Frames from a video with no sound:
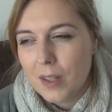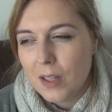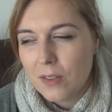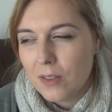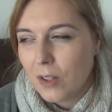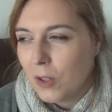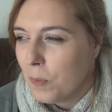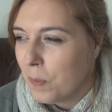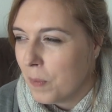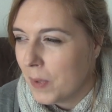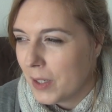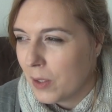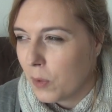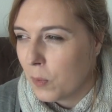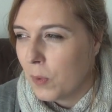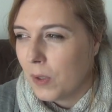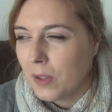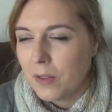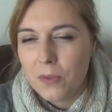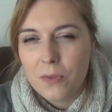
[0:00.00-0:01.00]

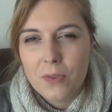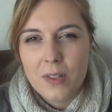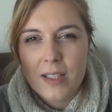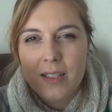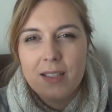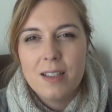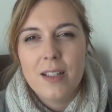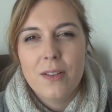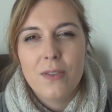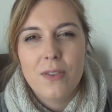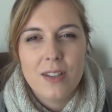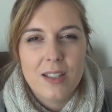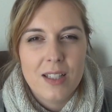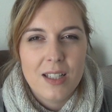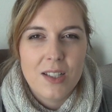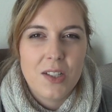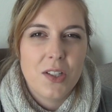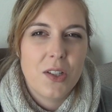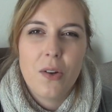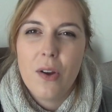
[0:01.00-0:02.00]
what
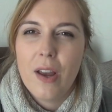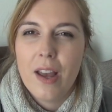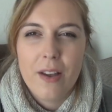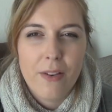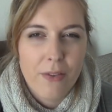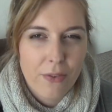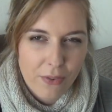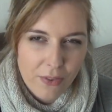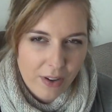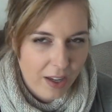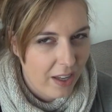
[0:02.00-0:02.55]
festivities you have